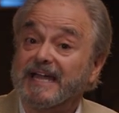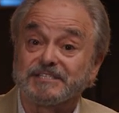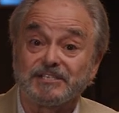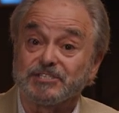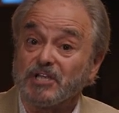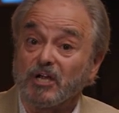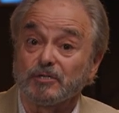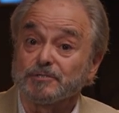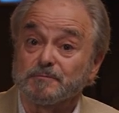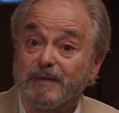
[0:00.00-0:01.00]
that's a
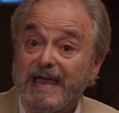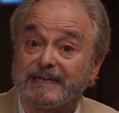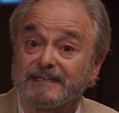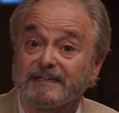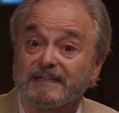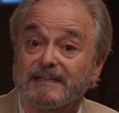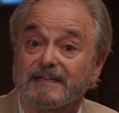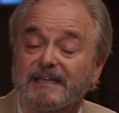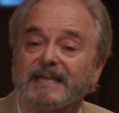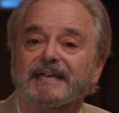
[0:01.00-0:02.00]
sucker's bet.
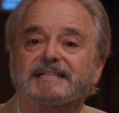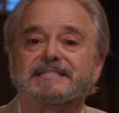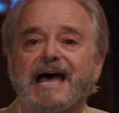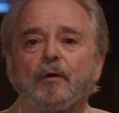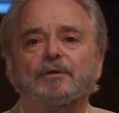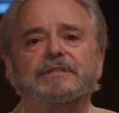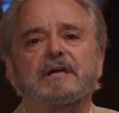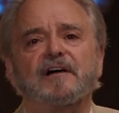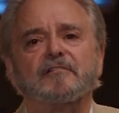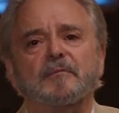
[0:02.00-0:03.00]
And it's not what the
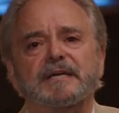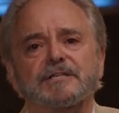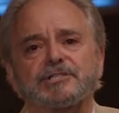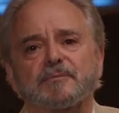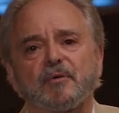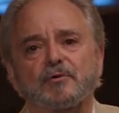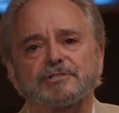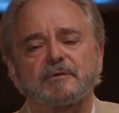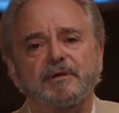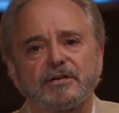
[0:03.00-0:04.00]
government is
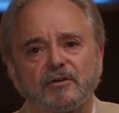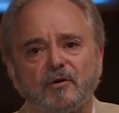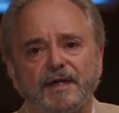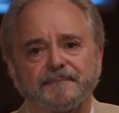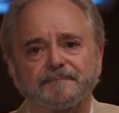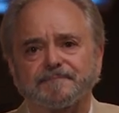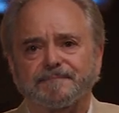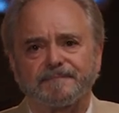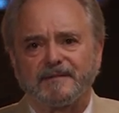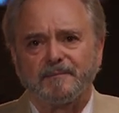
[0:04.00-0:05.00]
supposed to be doing.
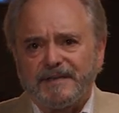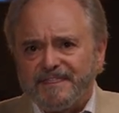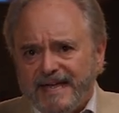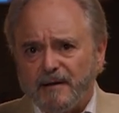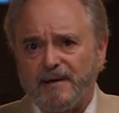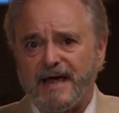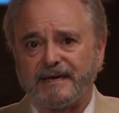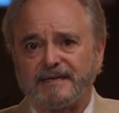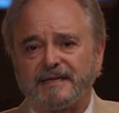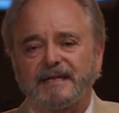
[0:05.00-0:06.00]
I mean, think about
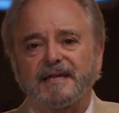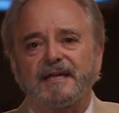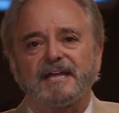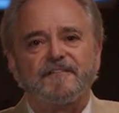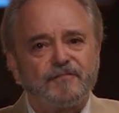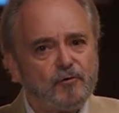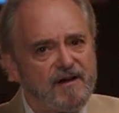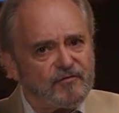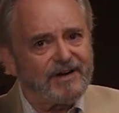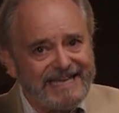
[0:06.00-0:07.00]
it. If you
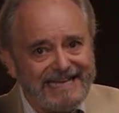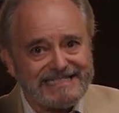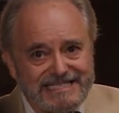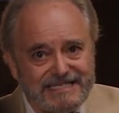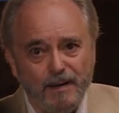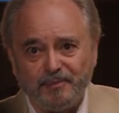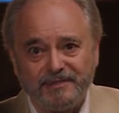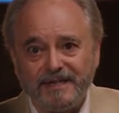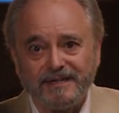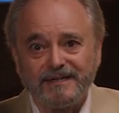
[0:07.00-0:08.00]
ever get
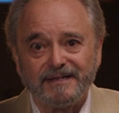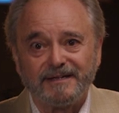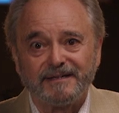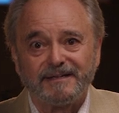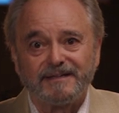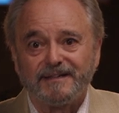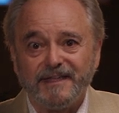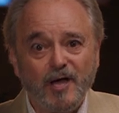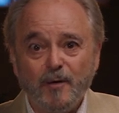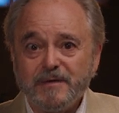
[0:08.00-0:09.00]
something,
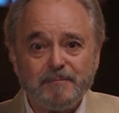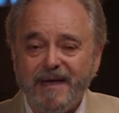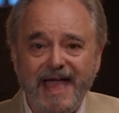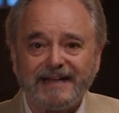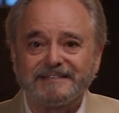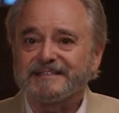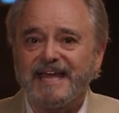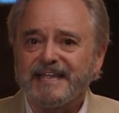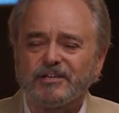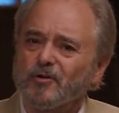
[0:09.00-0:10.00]
they'll be back to
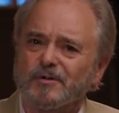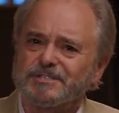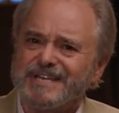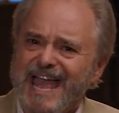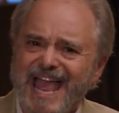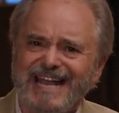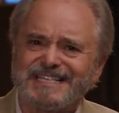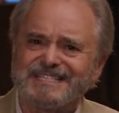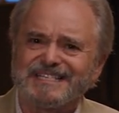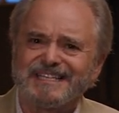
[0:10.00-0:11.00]
take yours
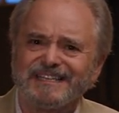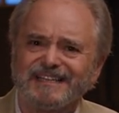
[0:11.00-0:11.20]
next.